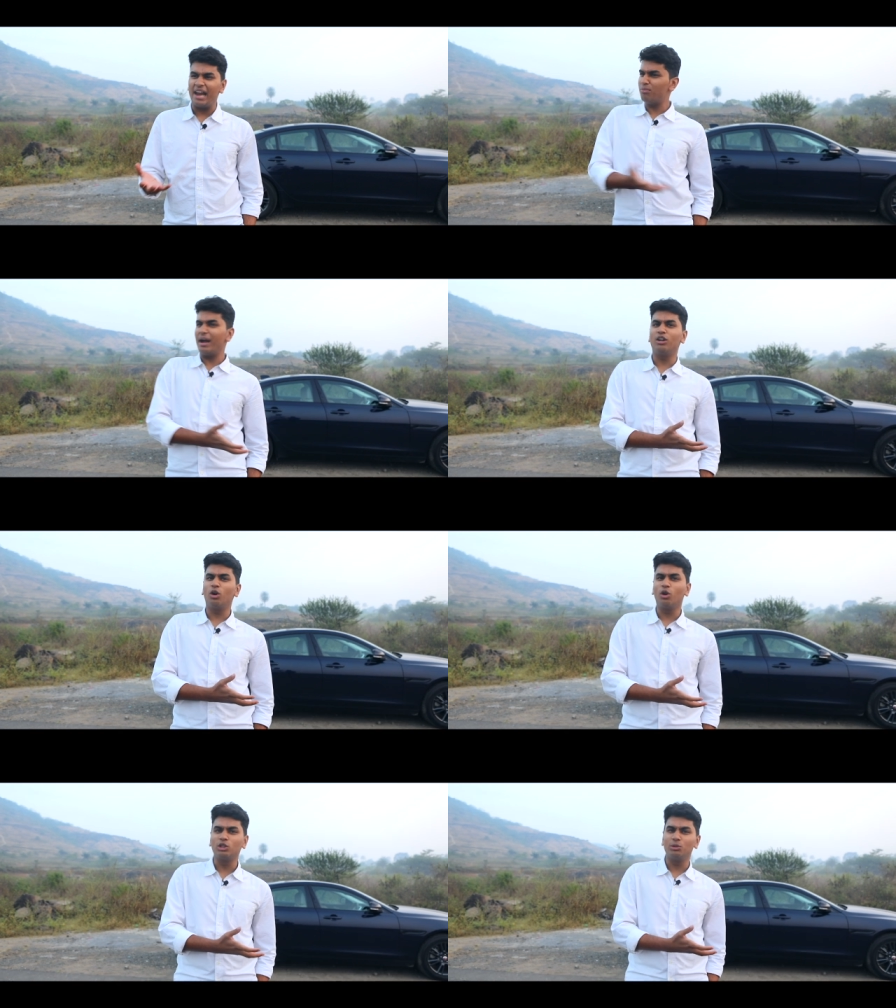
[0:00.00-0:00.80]
and might
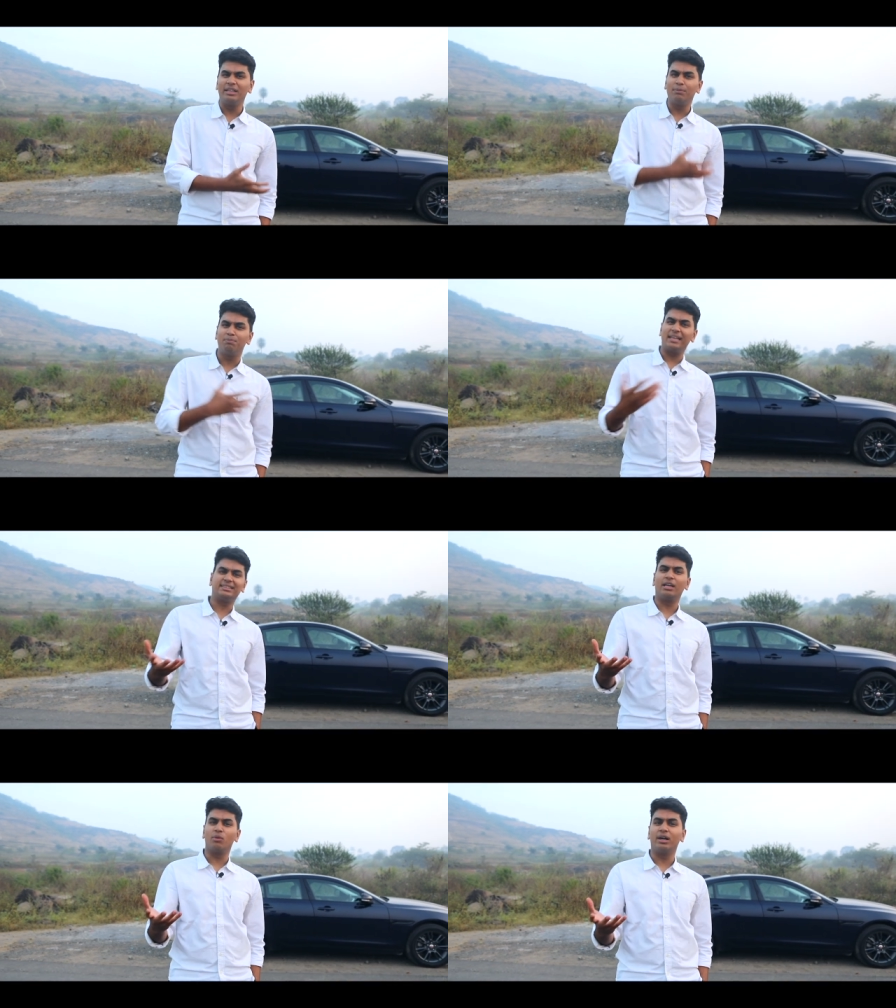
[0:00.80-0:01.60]
not also be the
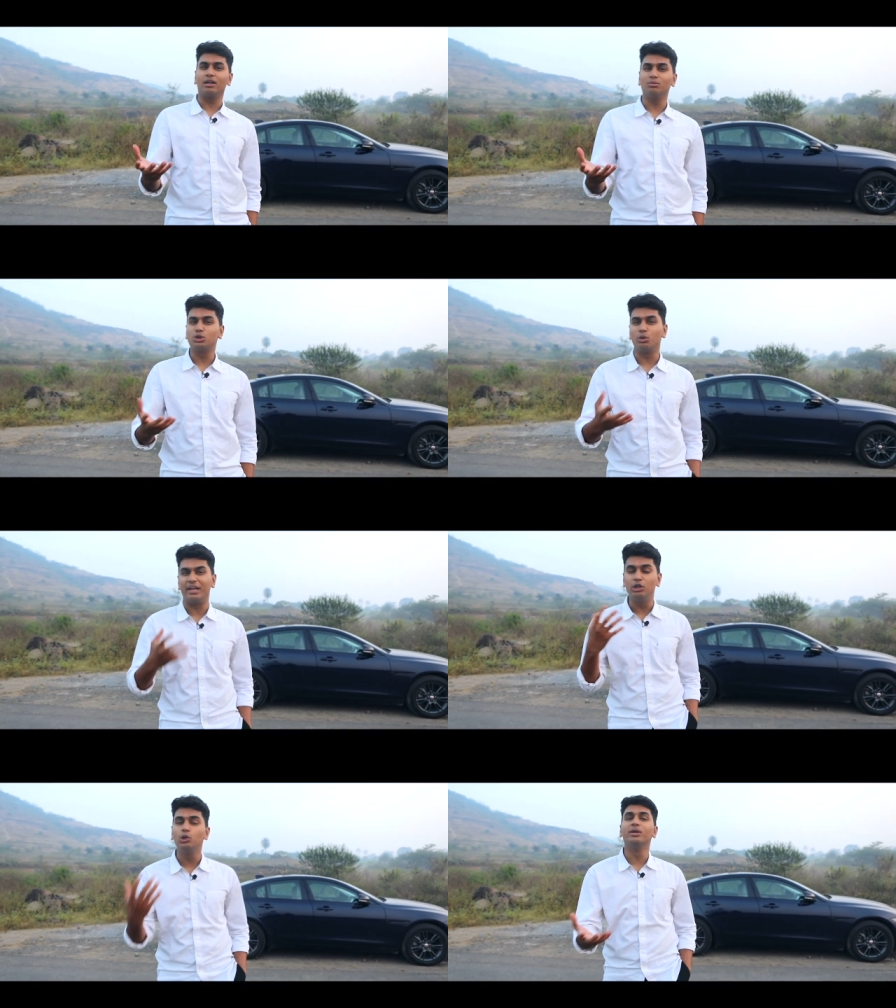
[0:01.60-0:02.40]
best thing when it comes to
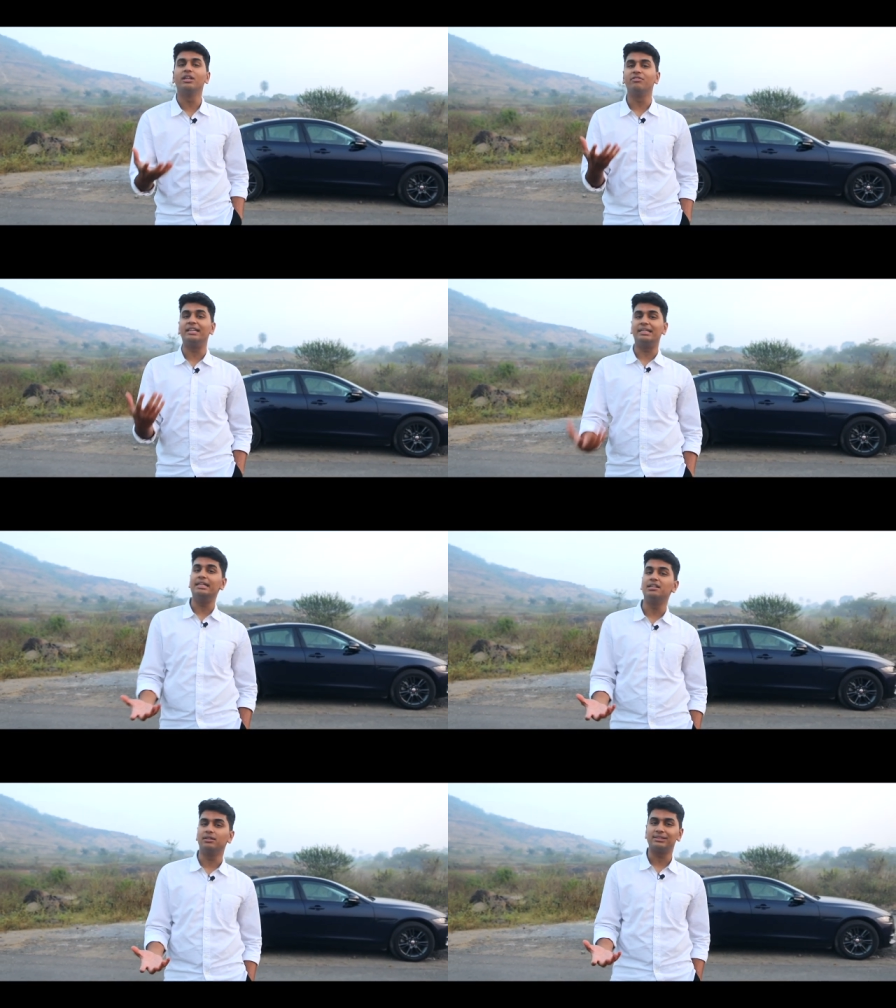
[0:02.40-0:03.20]
intuitive
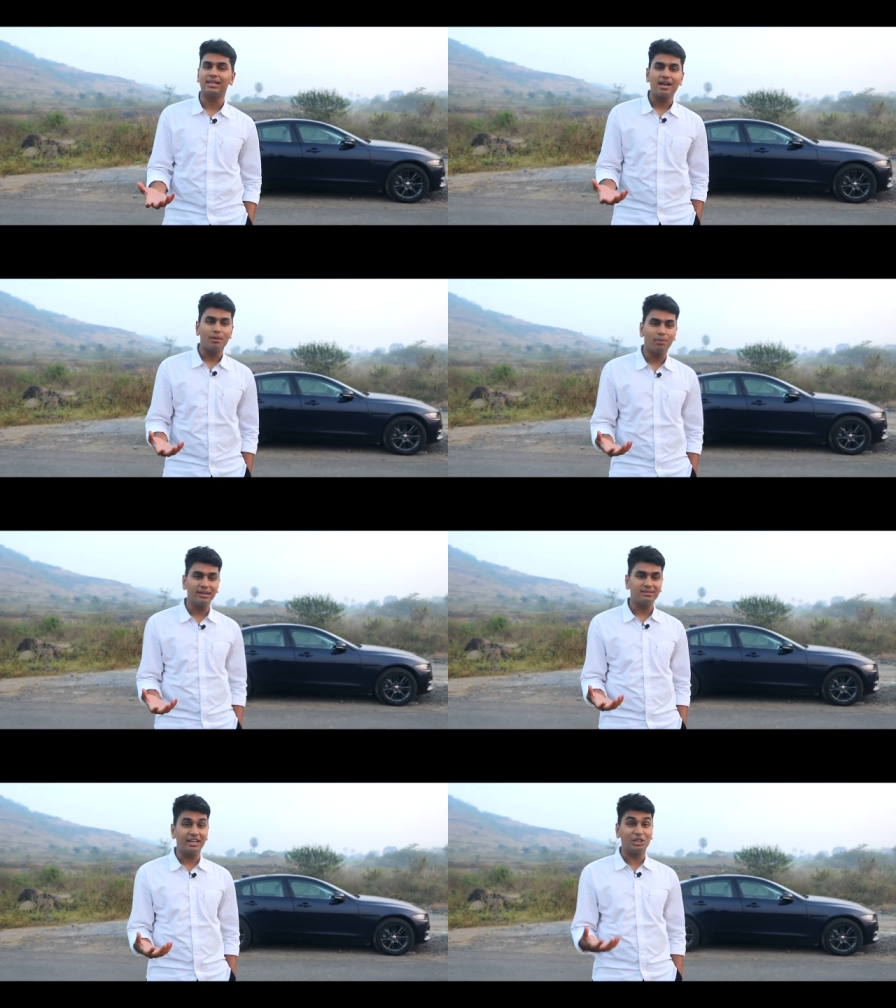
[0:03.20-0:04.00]
interiors,
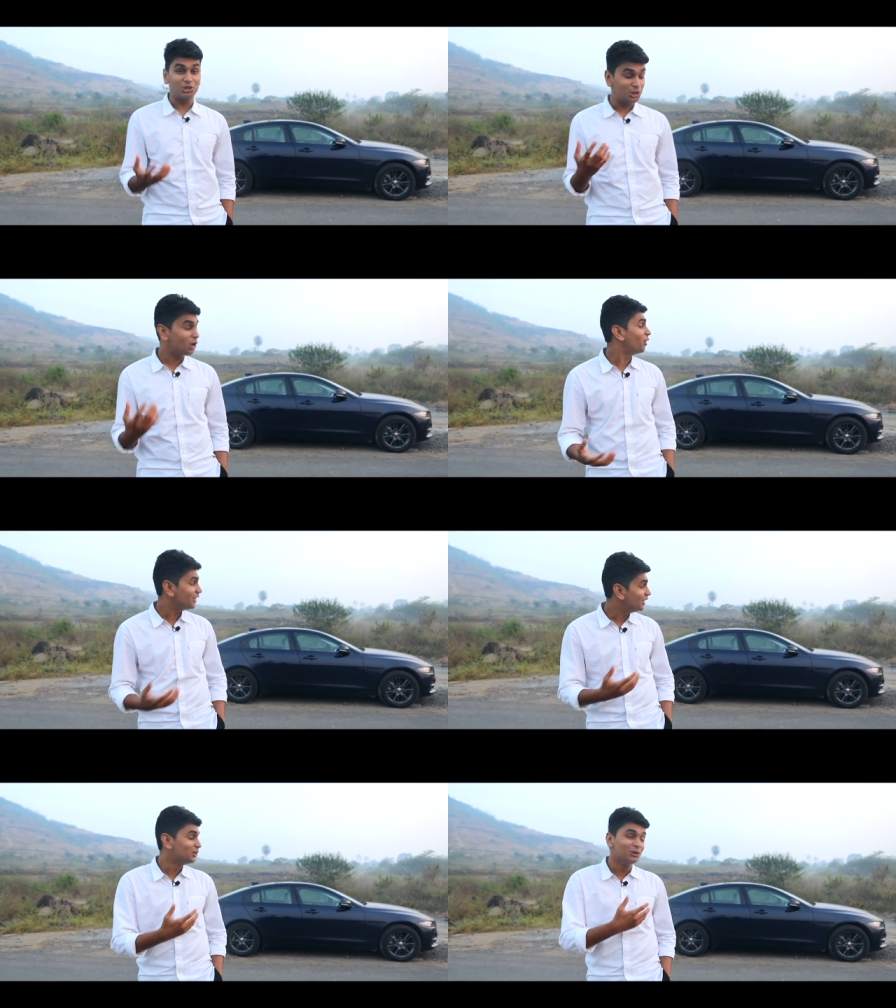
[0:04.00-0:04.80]
but it
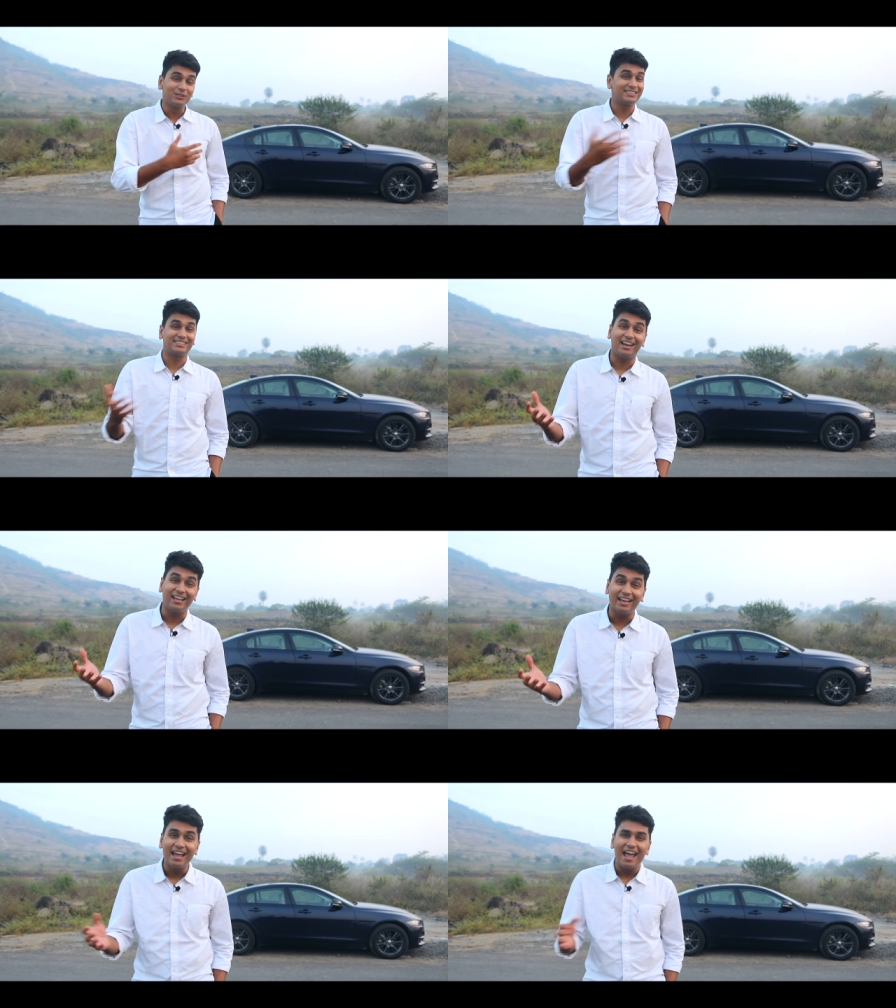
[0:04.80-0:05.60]
surely looks
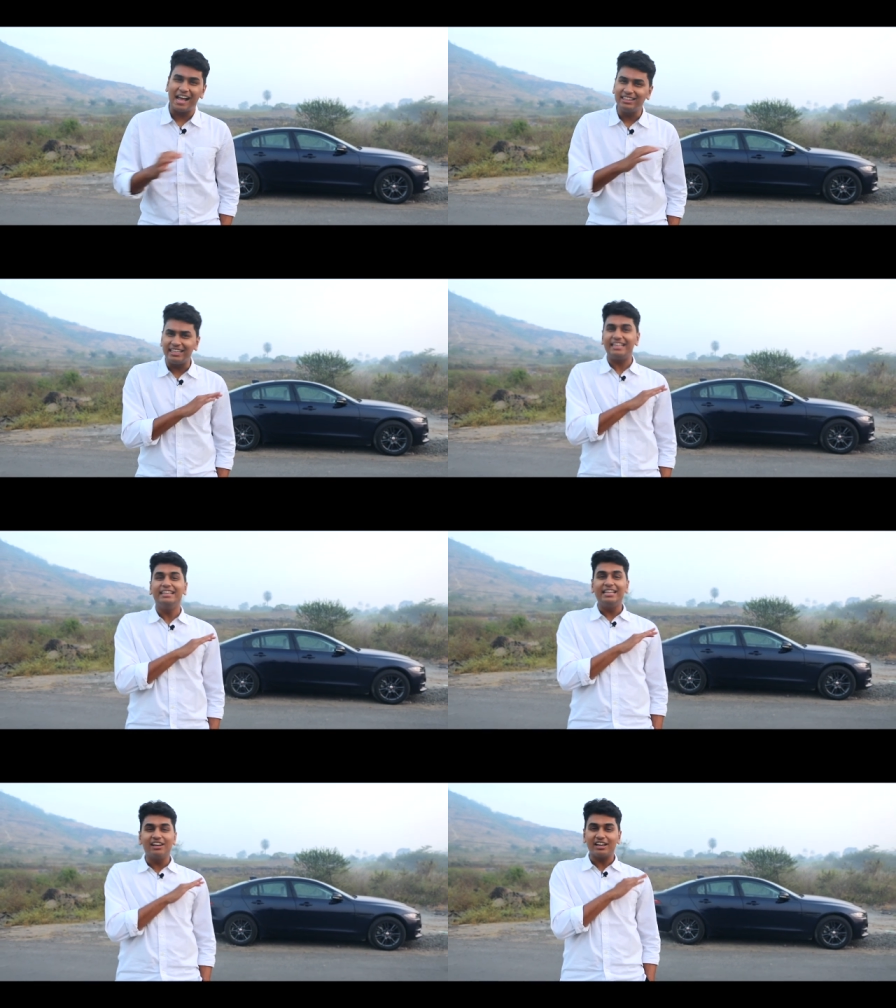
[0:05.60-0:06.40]
stunning, and the
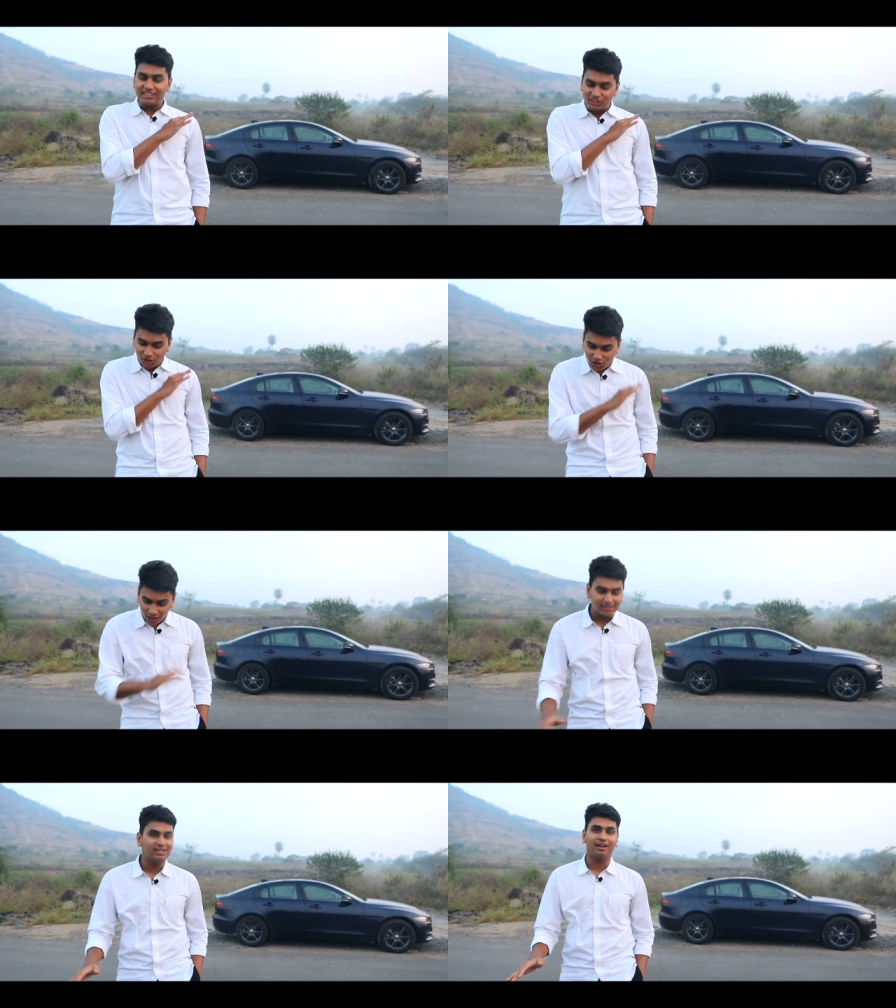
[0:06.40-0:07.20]
interior is
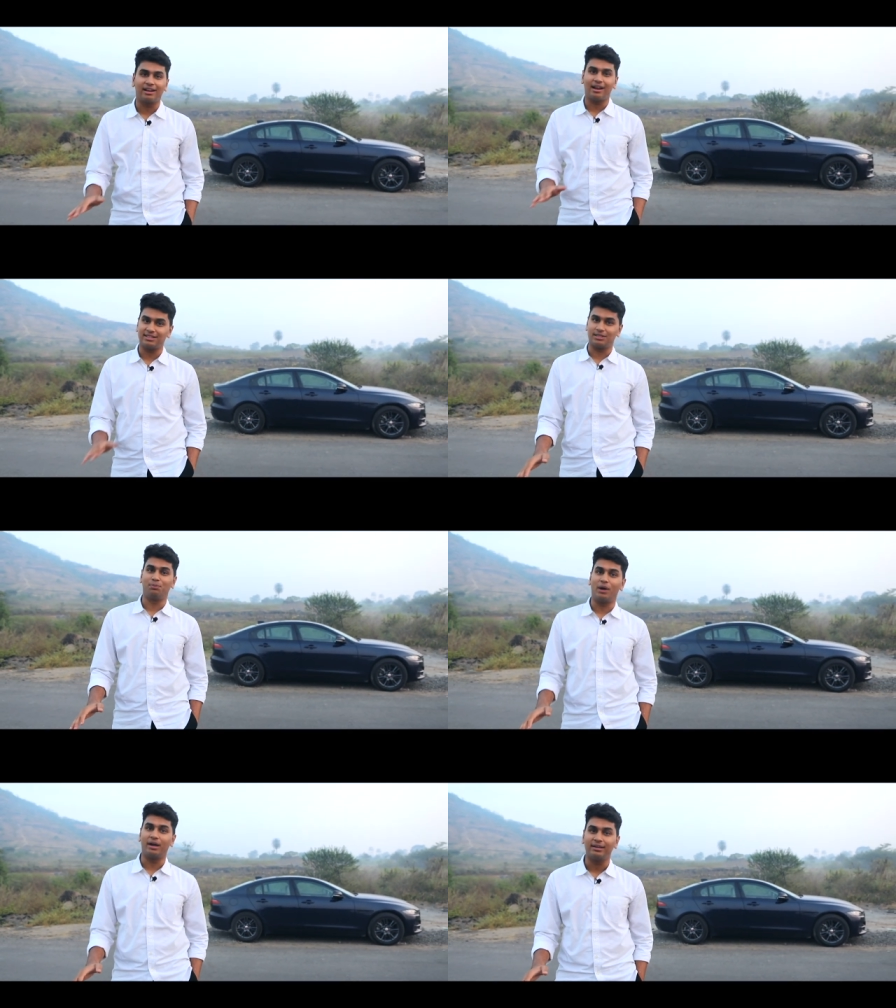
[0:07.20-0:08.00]
just a class
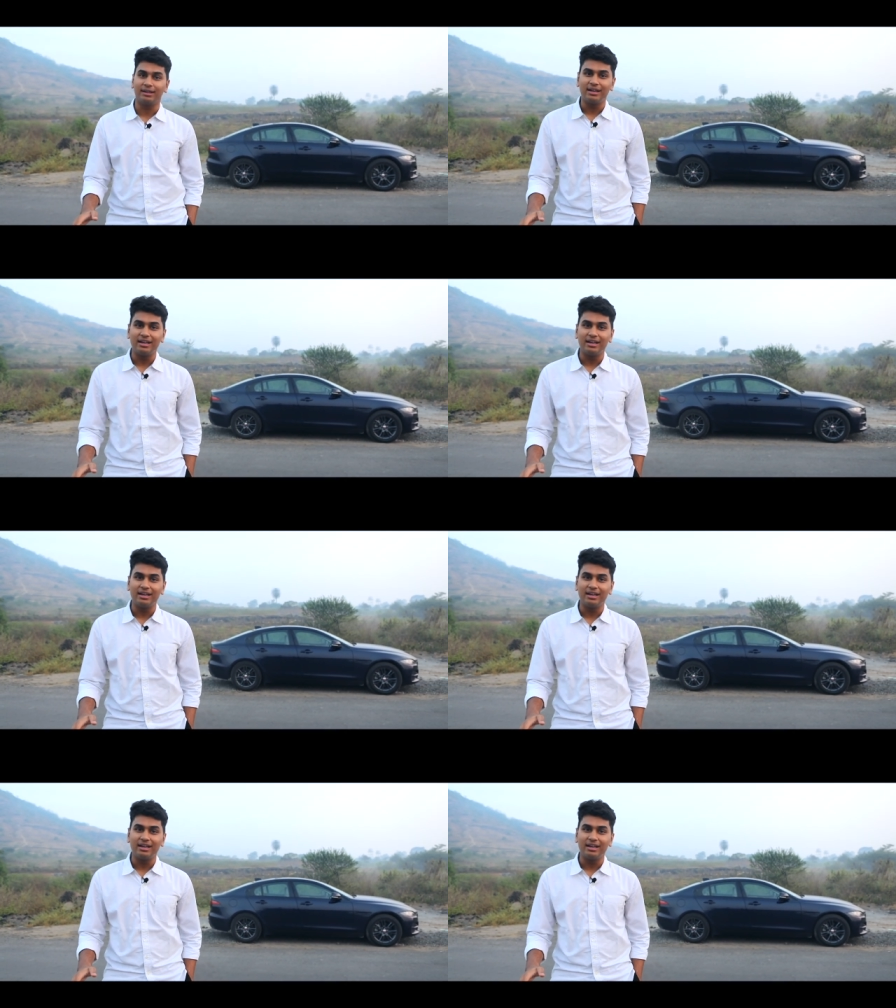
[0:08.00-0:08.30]
apart.